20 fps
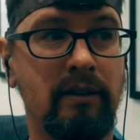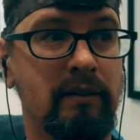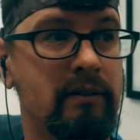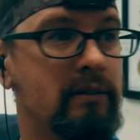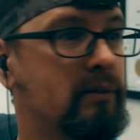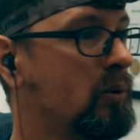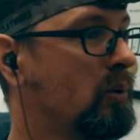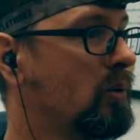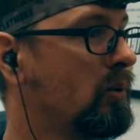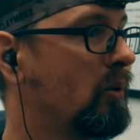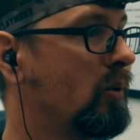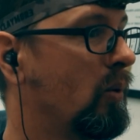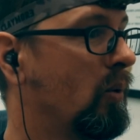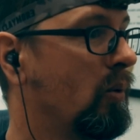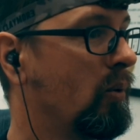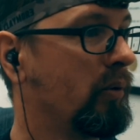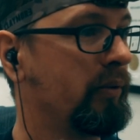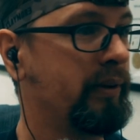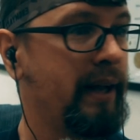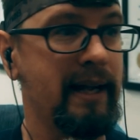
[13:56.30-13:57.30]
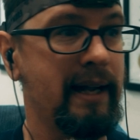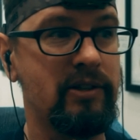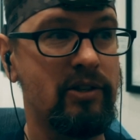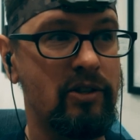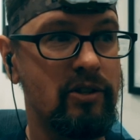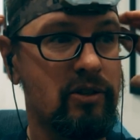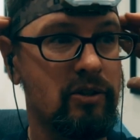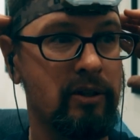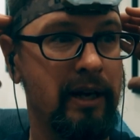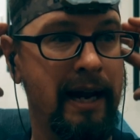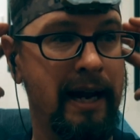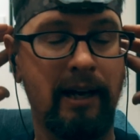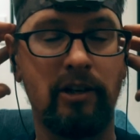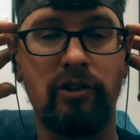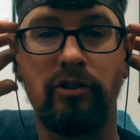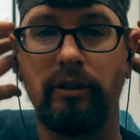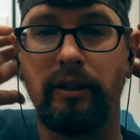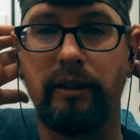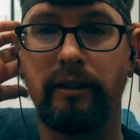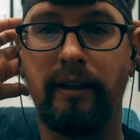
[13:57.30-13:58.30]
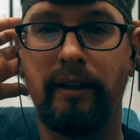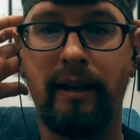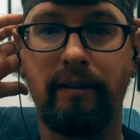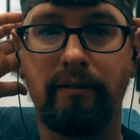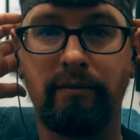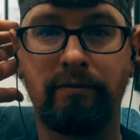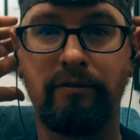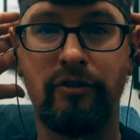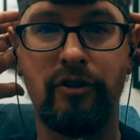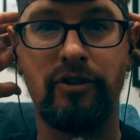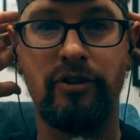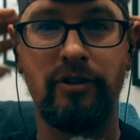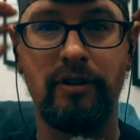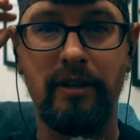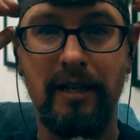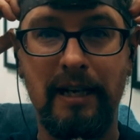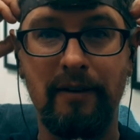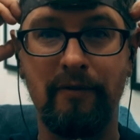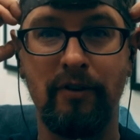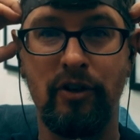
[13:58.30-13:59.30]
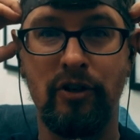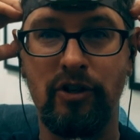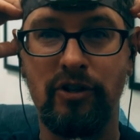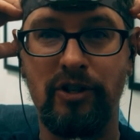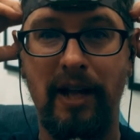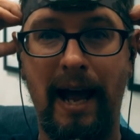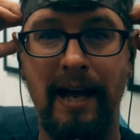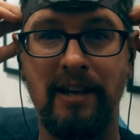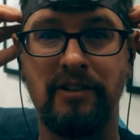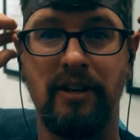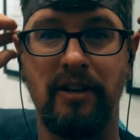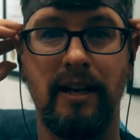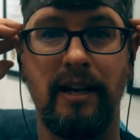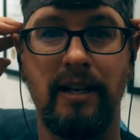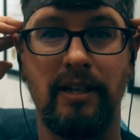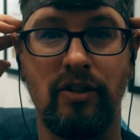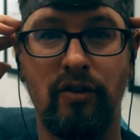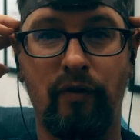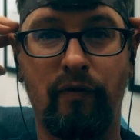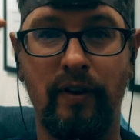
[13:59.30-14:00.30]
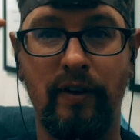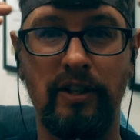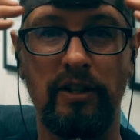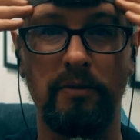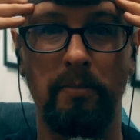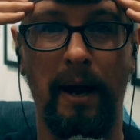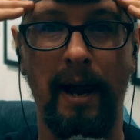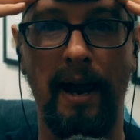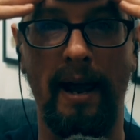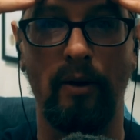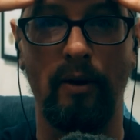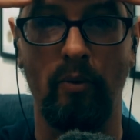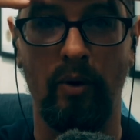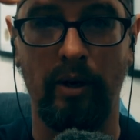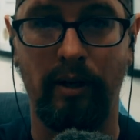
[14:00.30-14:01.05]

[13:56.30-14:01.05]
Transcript: Ooh, that's actually, that just, even just as it is, fits my head really